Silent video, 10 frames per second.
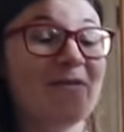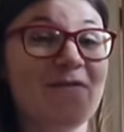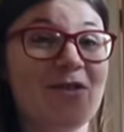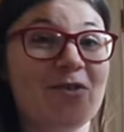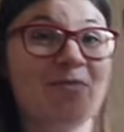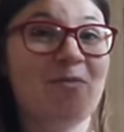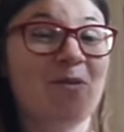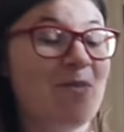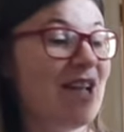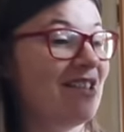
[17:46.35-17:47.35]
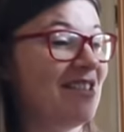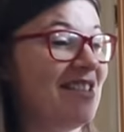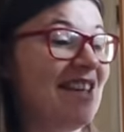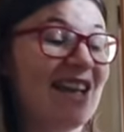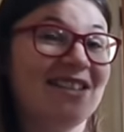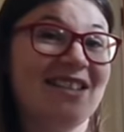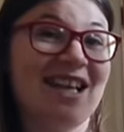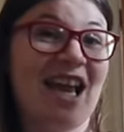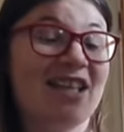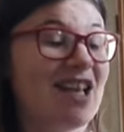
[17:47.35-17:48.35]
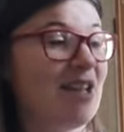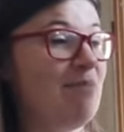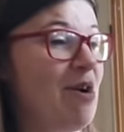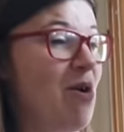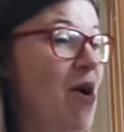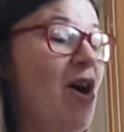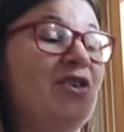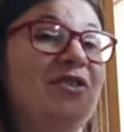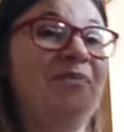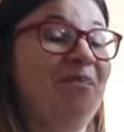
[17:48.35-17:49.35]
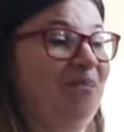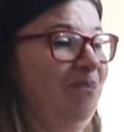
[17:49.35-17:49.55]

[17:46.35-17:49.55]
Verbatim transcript: first bumblebee actually yesterday sat in my garden.